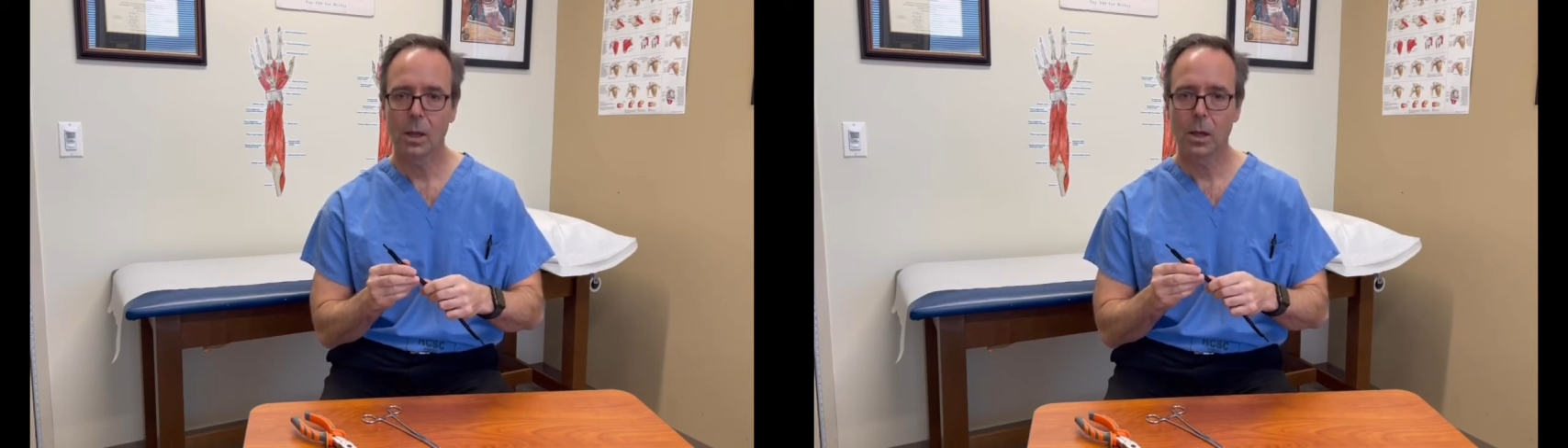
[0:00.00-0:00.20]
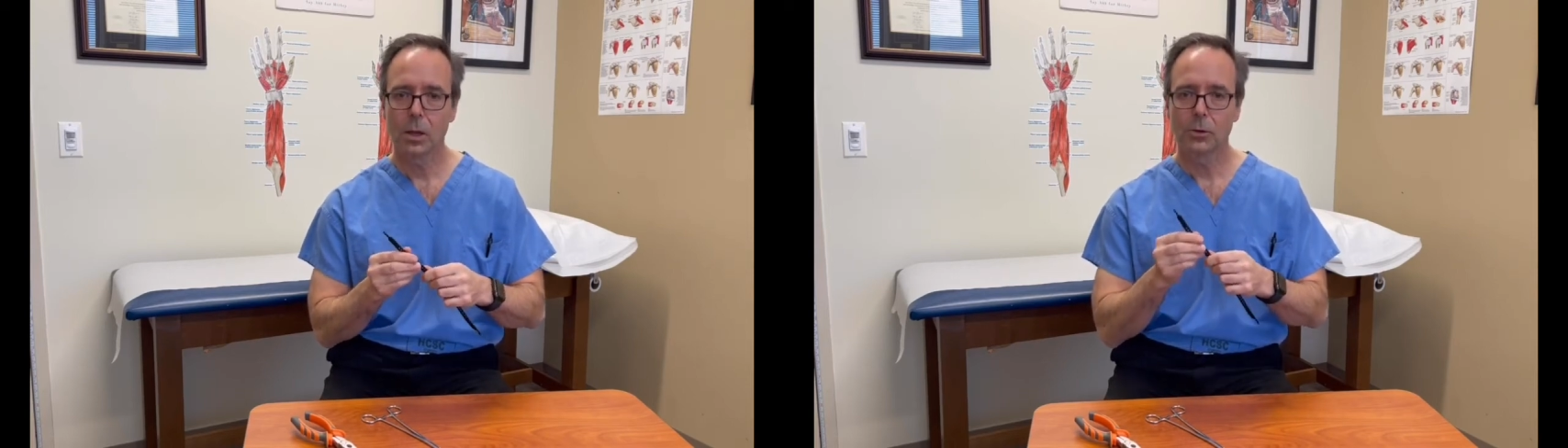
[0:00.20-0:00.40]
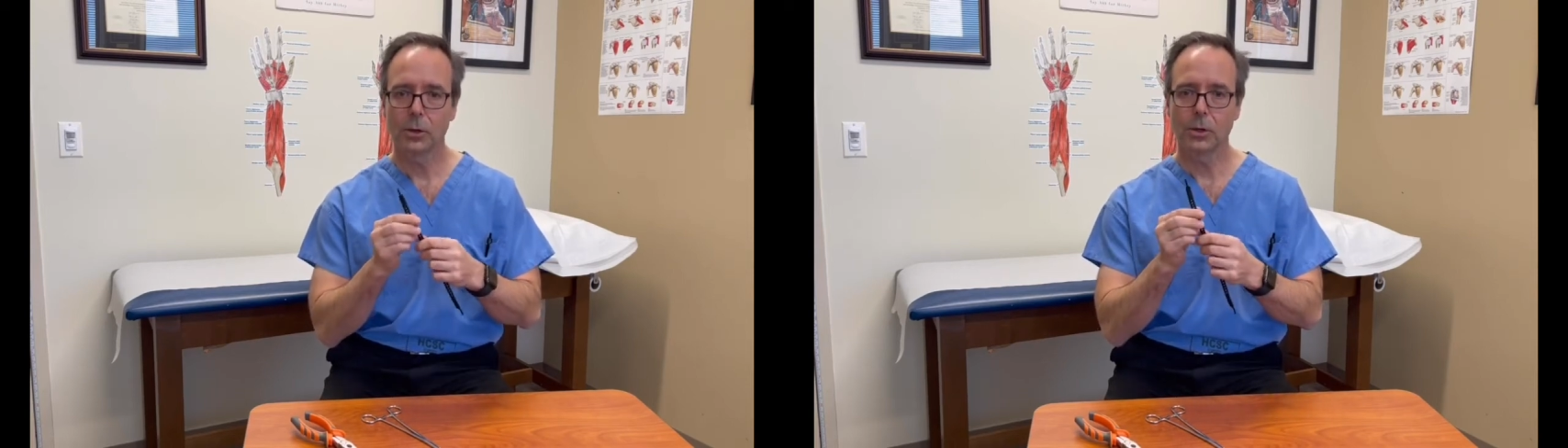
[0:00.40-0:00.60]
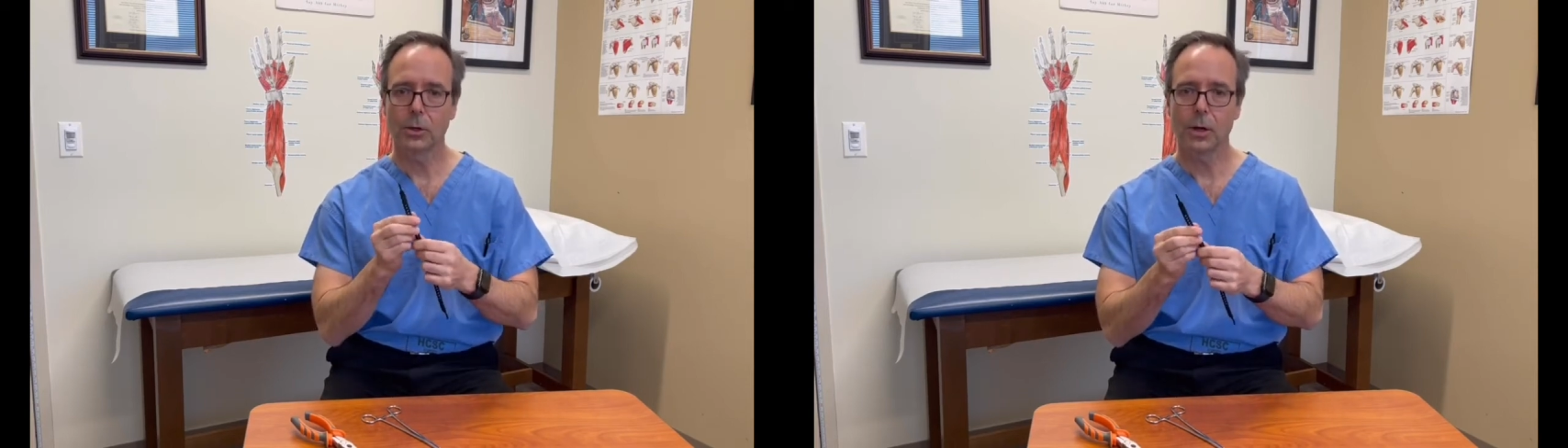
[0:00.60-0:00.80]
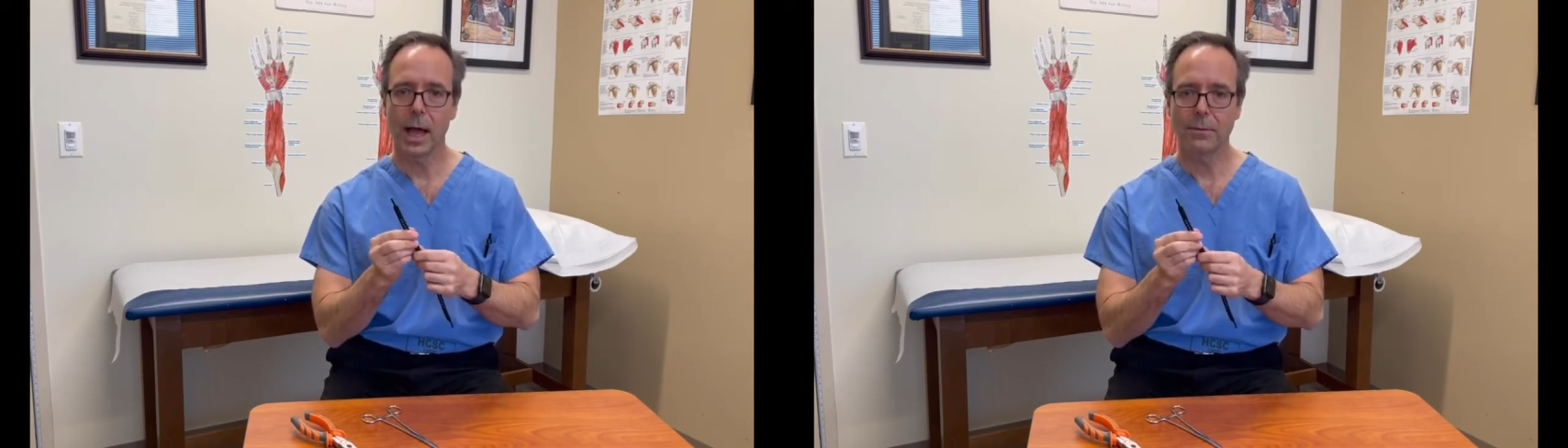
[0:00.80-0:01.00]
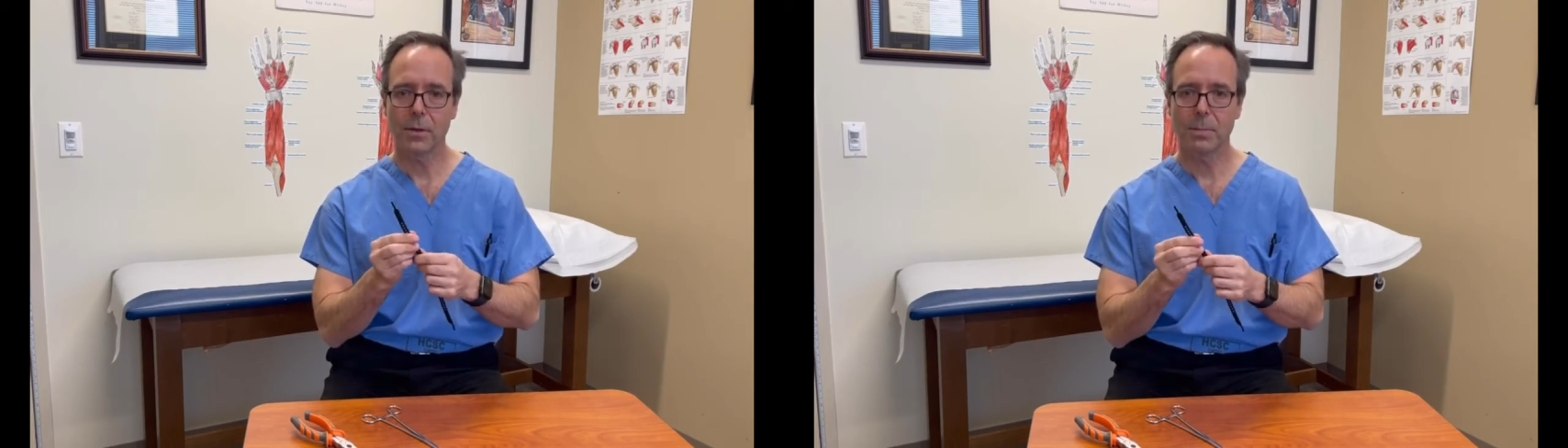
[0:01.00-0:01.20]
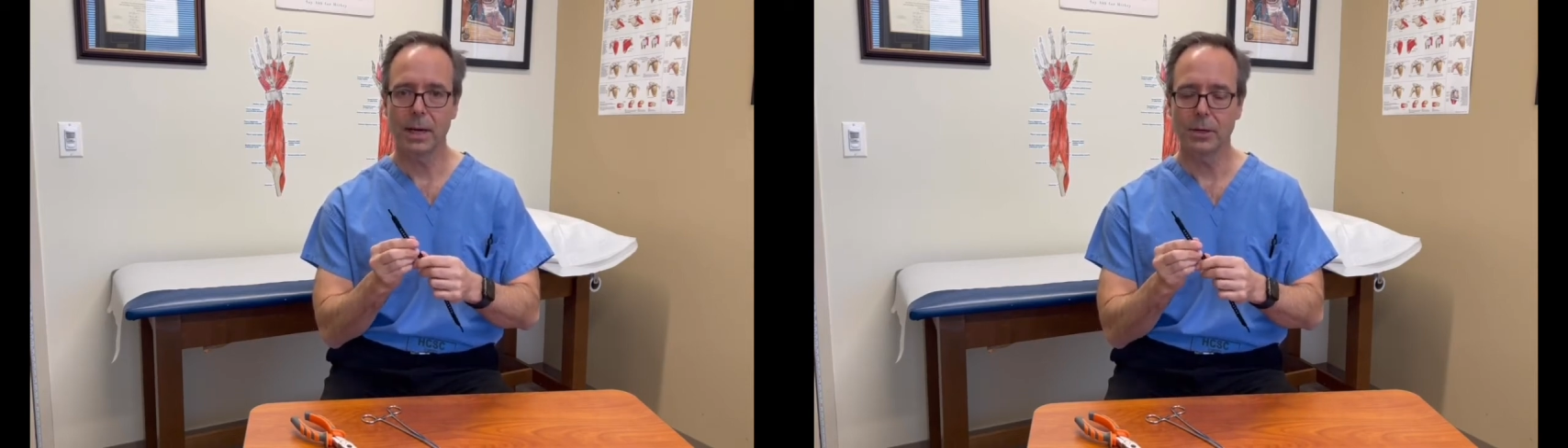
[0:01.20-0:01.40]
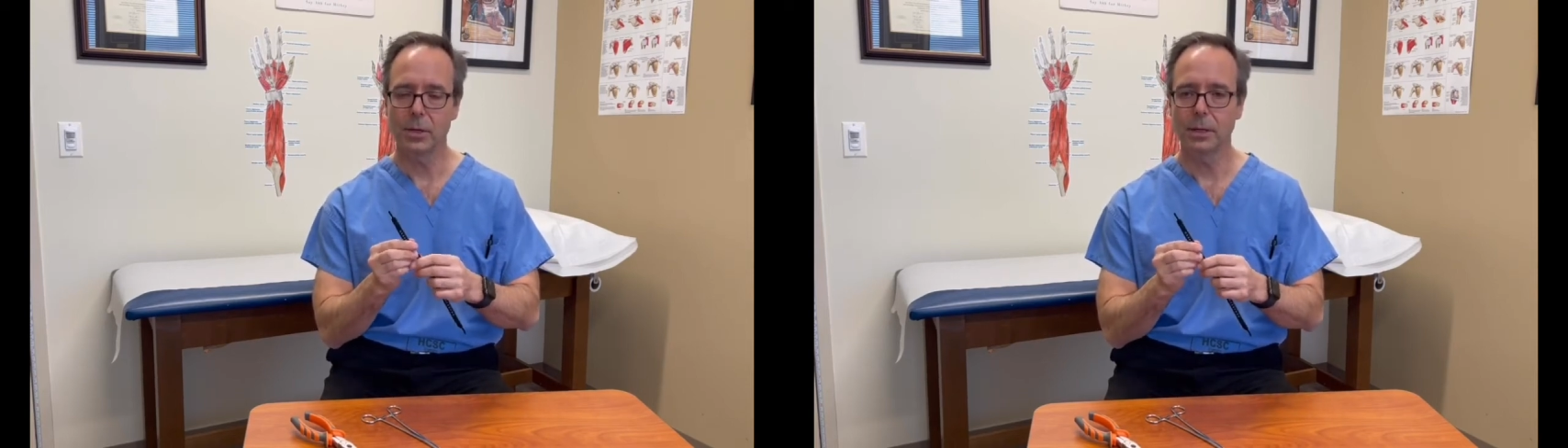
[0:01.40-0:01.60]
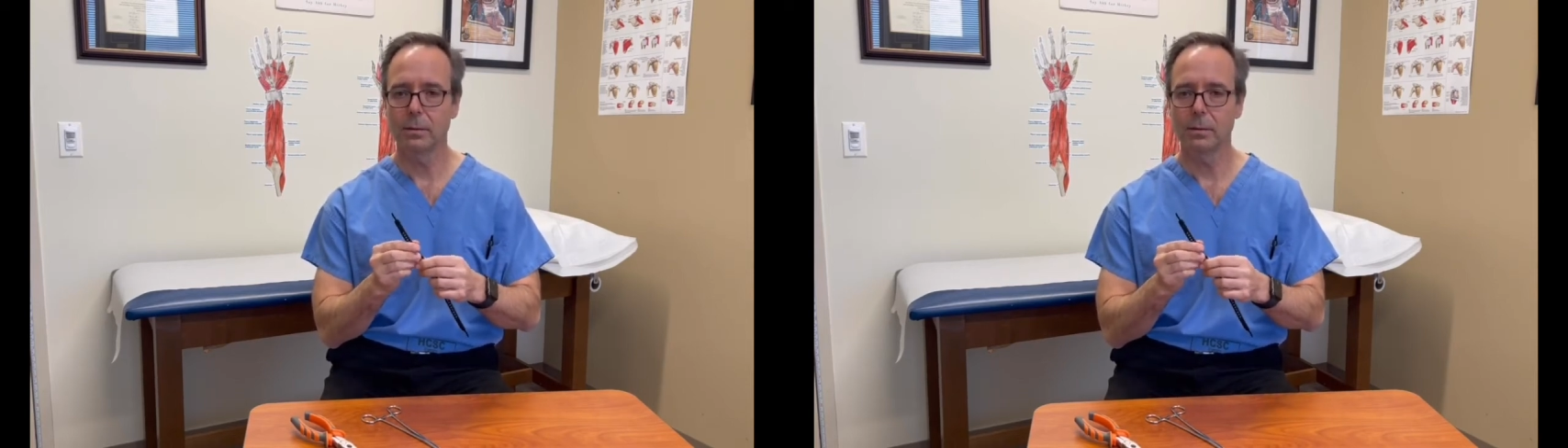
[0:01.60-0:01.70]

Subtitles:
So you'll have the patient,